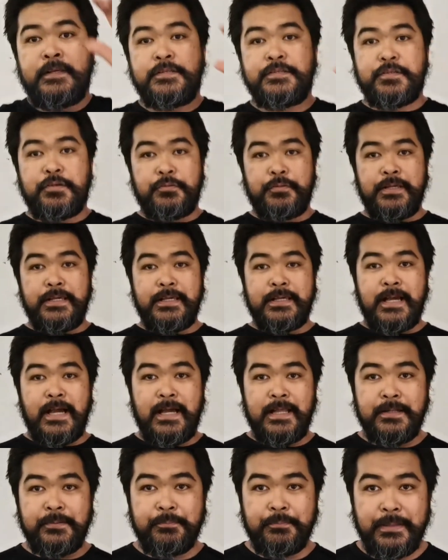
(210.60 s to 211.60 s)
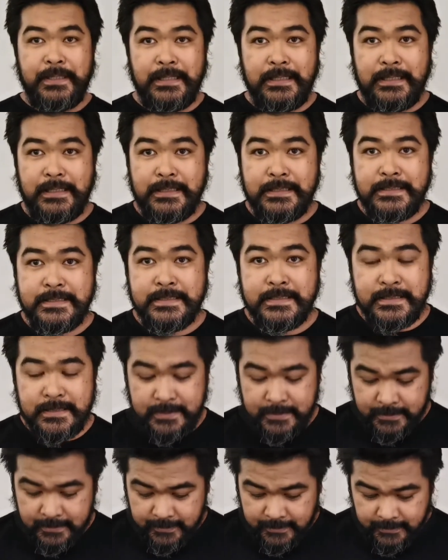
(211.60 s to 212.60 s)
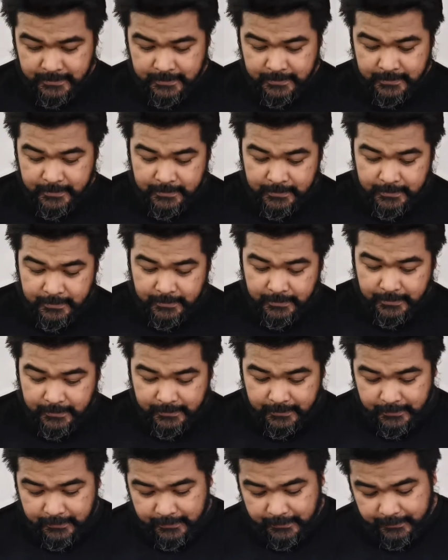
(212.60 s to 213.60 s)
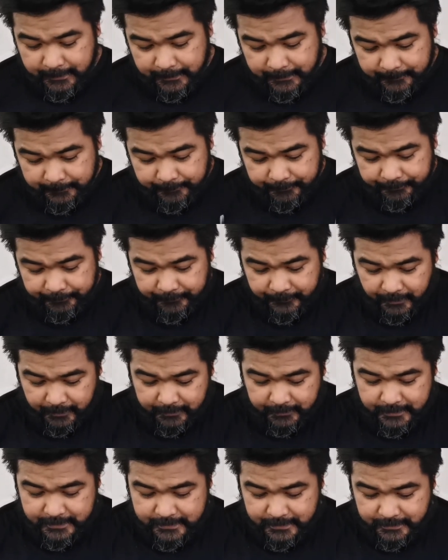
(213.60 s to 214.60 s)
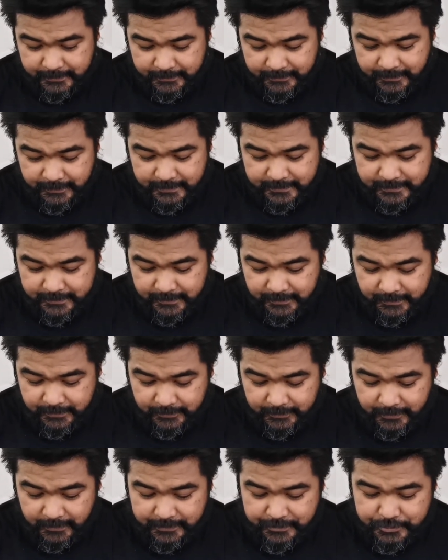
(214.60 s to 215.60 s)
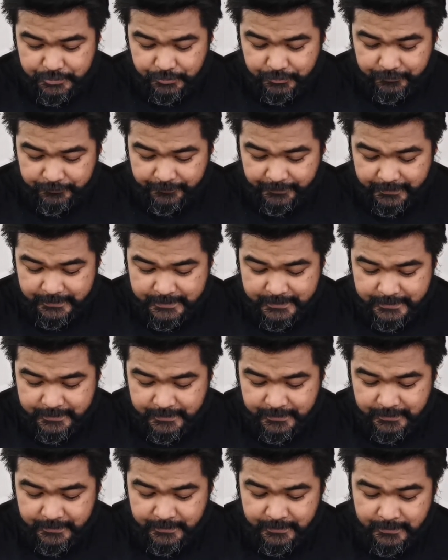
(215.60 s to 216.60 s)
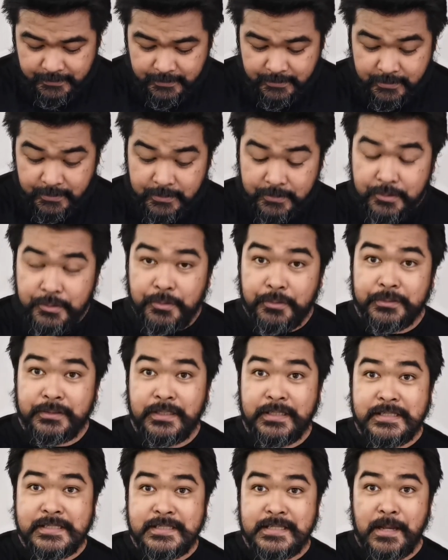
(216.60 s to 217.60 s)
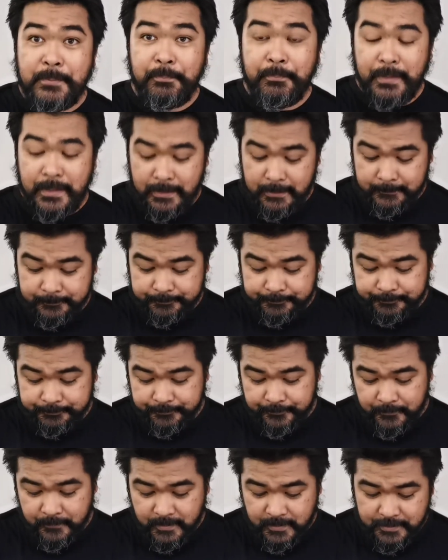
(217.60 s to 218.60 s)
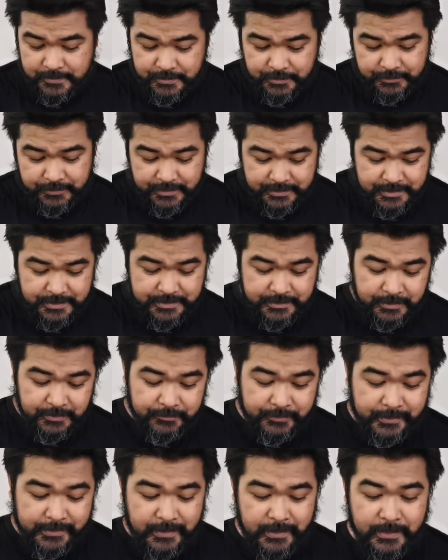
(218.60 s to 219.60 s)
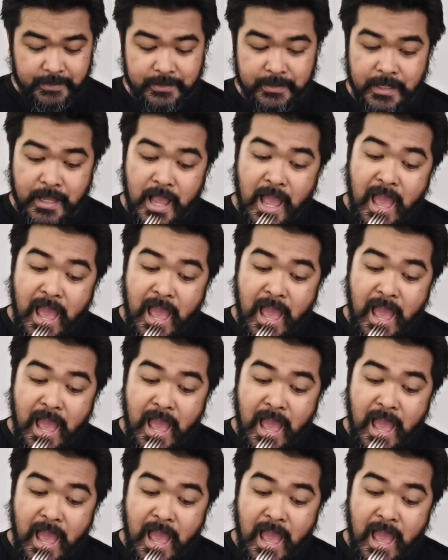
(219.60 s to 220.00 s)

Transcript: So ikan bilis, and these are these little anchovies cooked in sambal. So this is already a